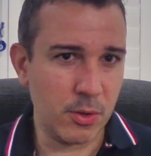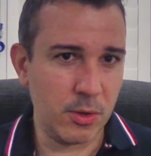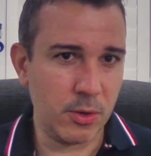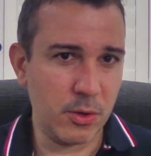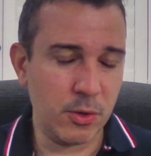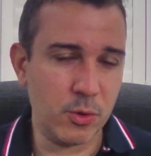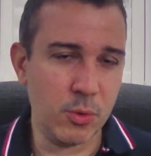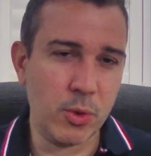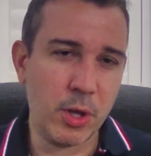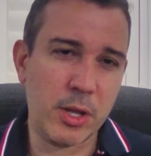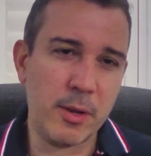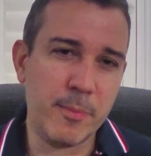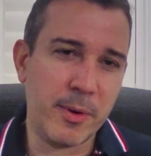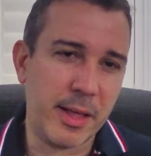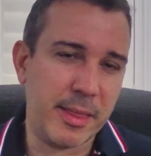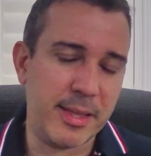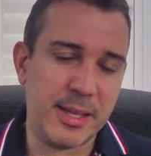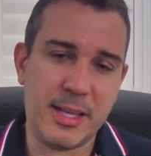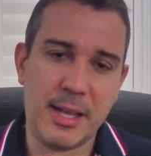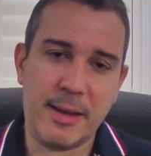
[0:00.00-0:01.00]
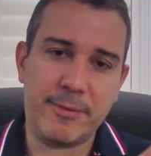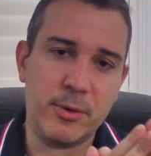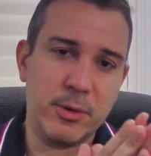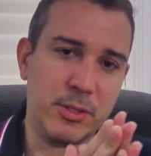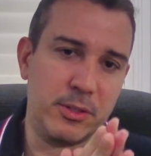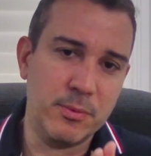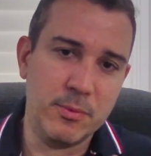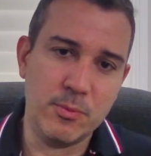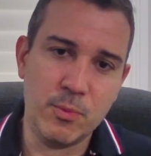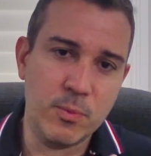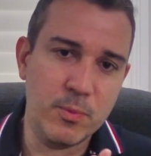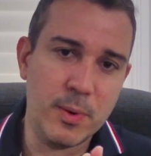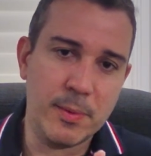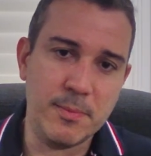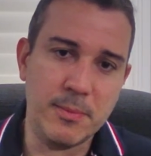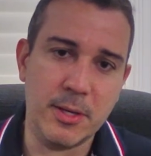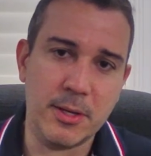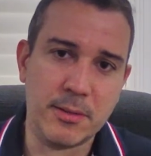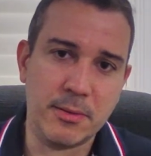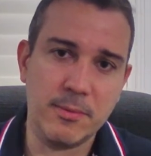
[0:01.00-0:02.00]
although you might think you have to,
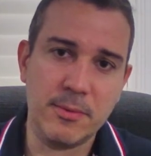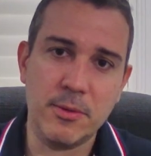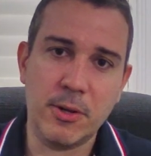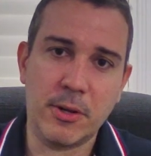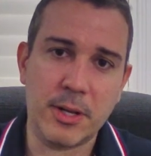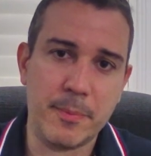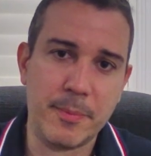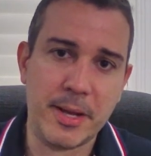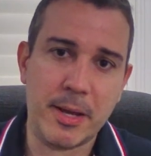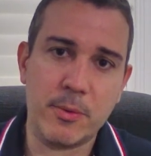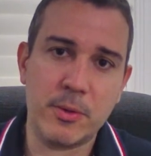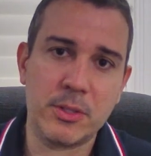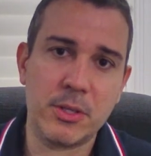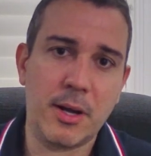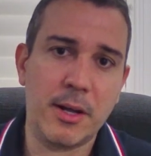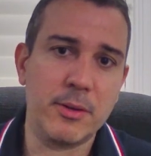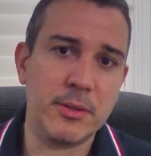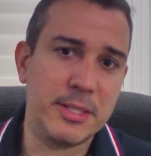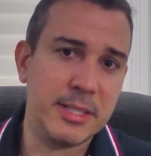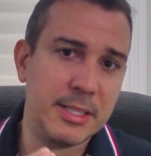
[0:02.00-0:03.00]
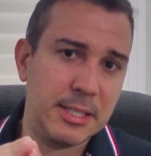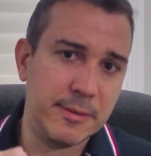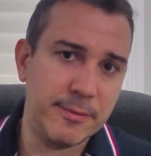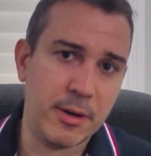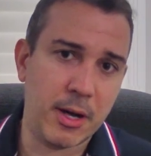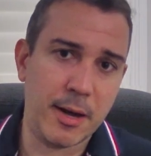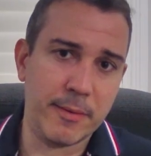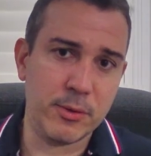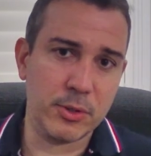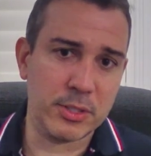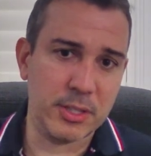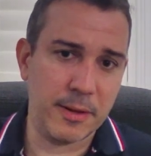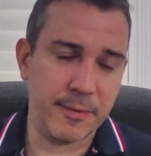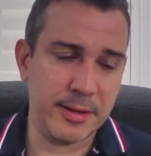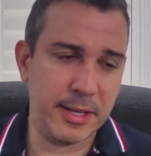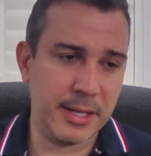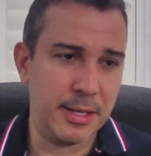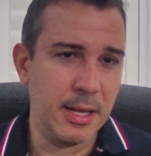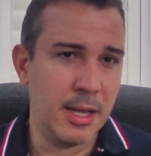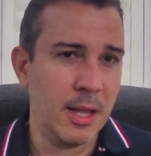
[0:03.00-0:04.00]
not going to be able to retire to 65 or
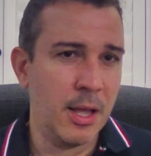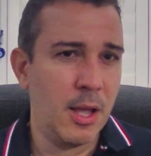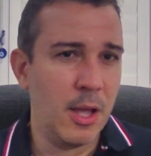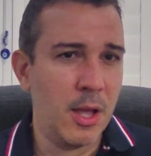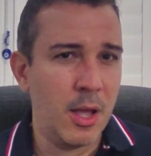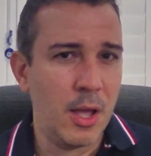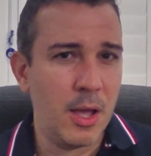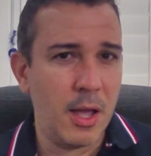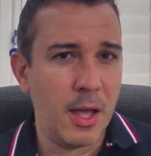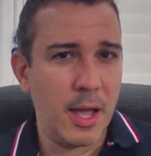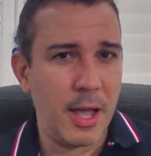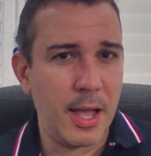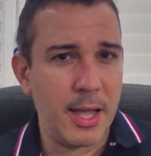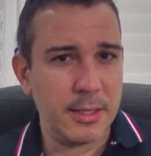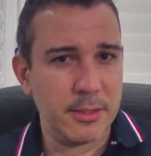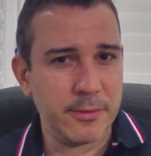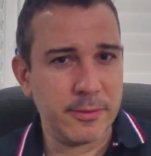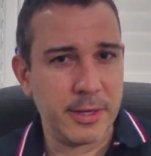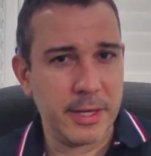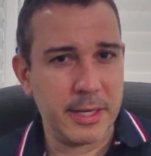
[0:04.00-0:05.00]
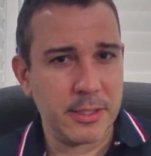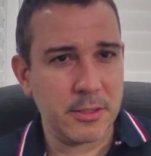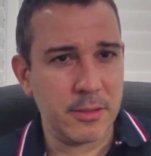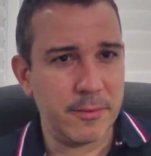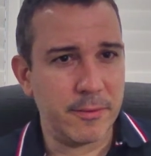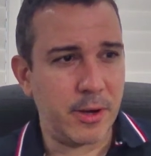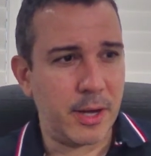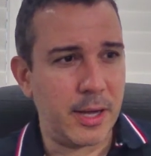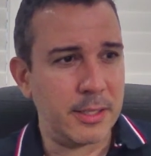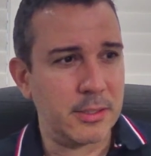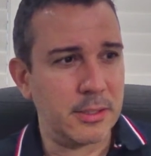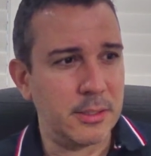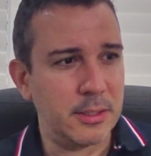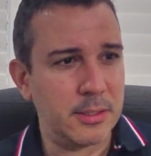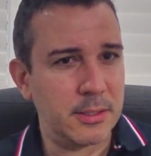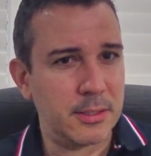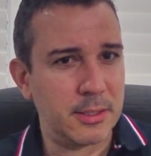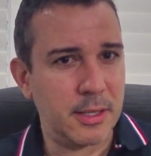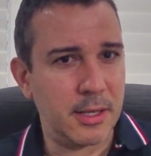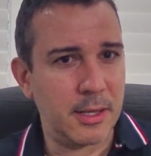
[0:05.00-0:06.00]
70, as financial
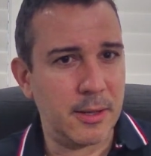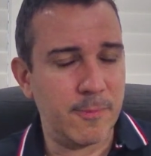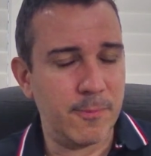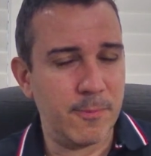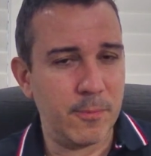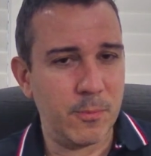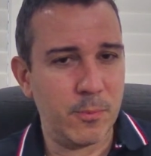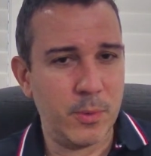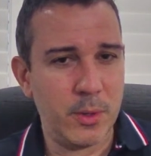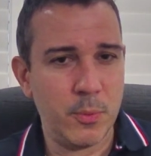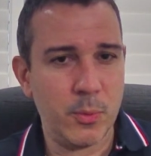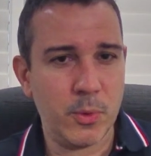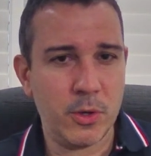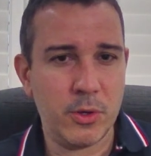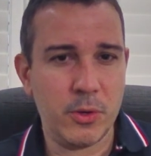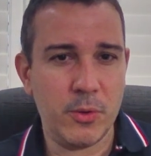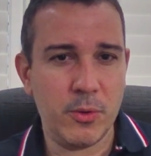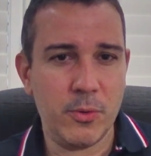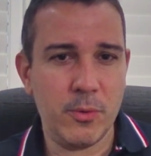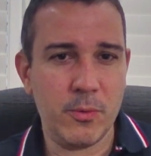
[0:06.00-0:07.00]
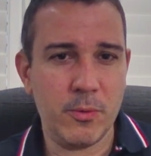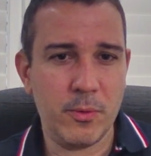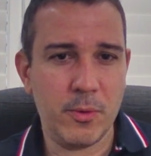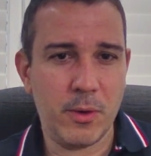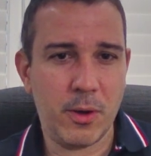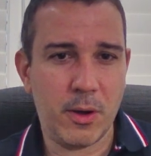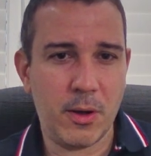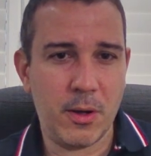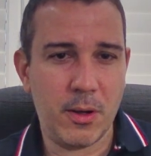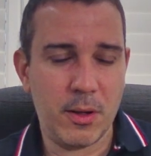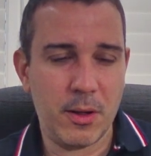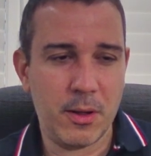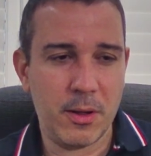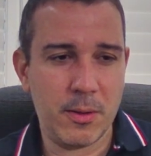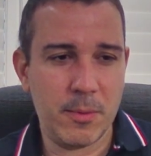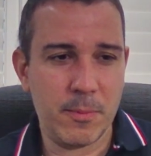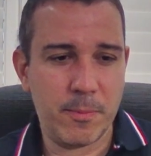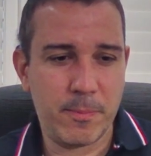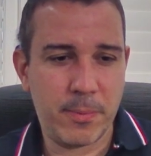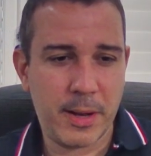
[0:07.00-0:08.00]
advisors, we want to
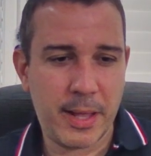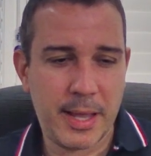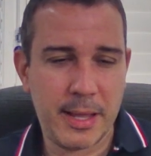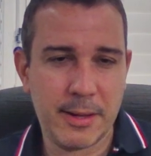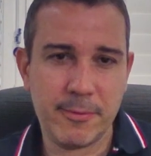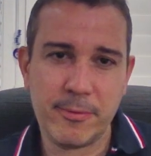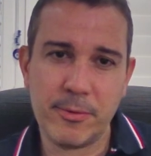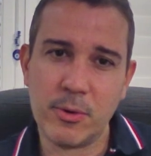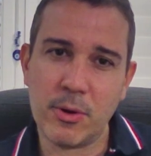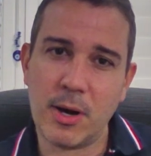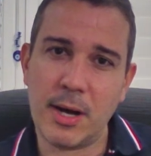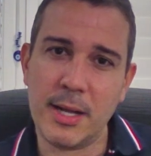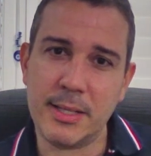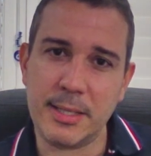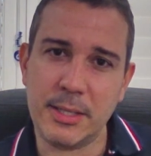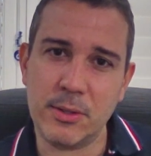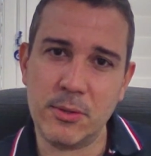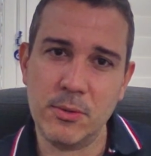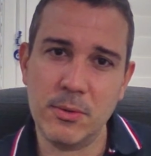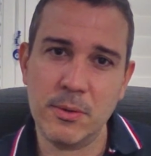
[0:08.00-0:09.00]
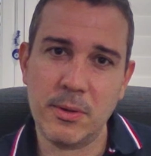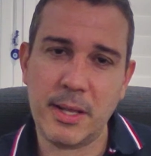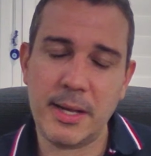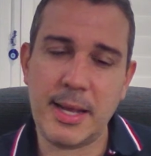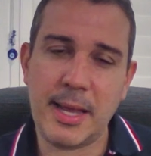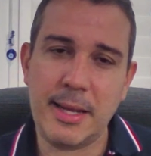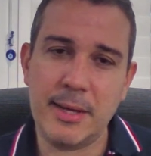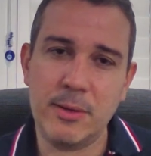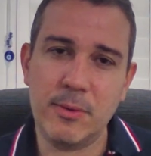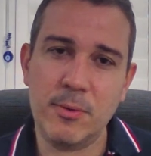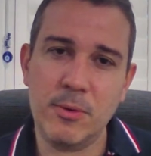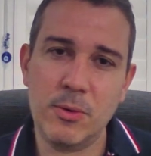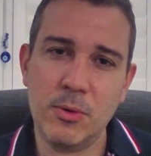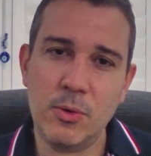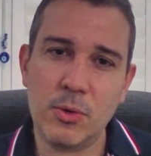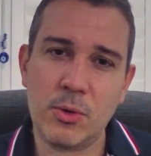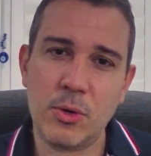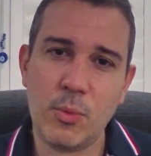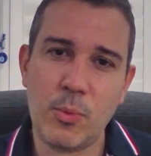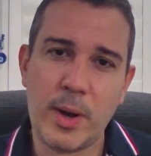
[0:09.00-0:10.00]
plan for ideal and
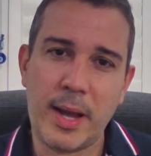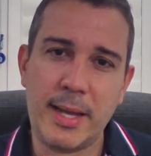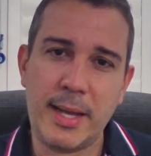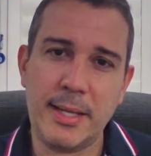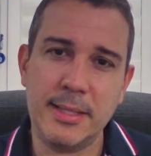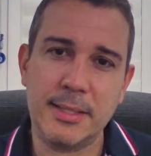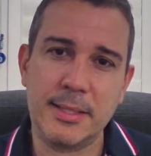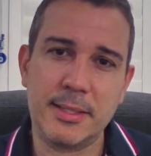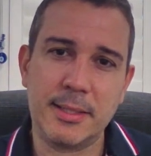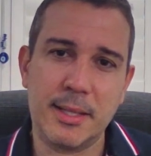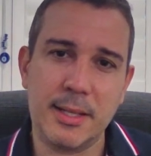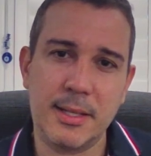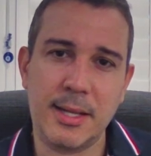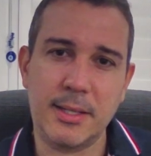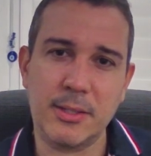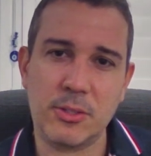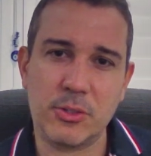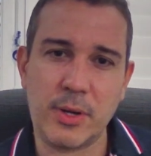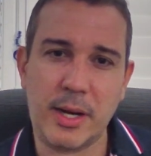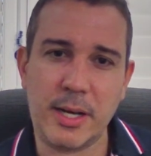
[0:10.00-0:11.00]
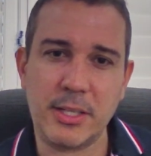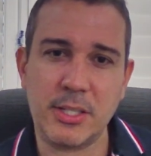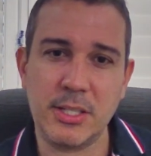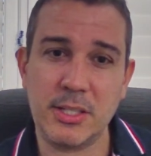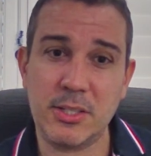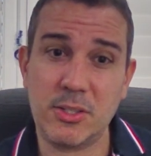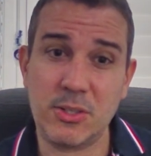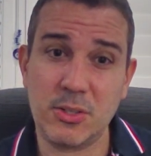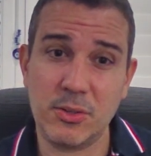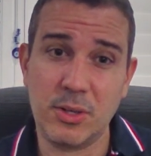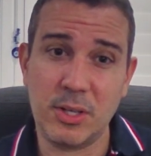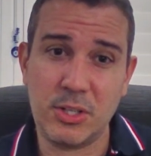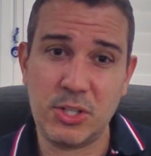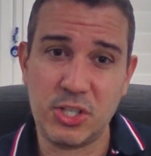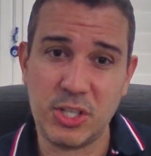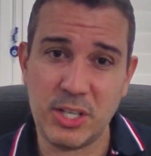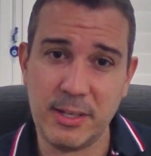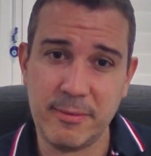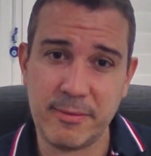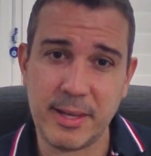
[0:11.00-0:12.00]
look at ways and strategies to
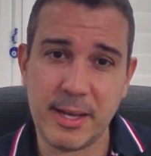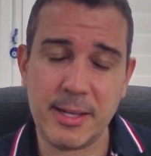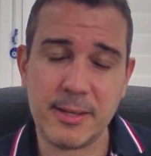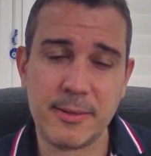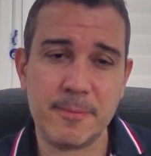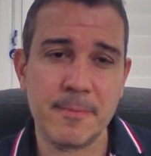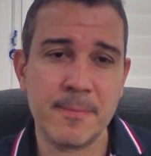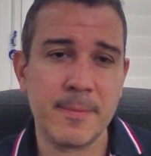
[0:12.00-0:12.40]
achieve that.